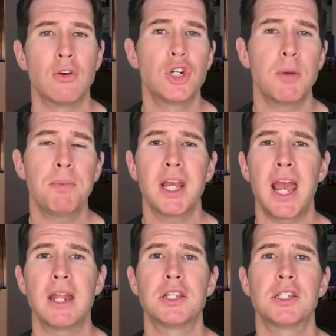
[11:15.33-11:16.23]
Now, jumping
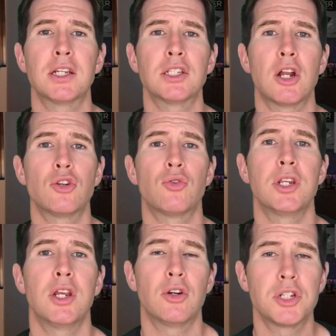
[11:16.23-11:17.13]
ahead six hundred
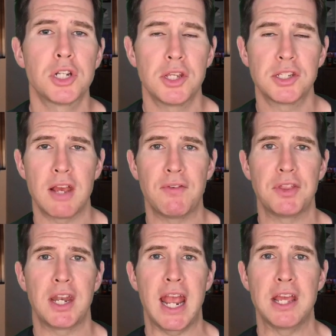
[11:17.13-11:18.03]
years to the
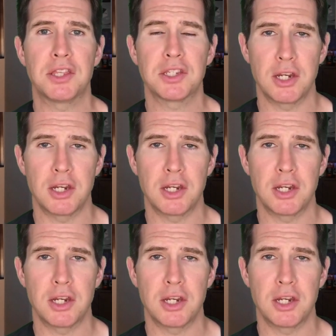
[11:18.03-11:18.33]
seventh and eighth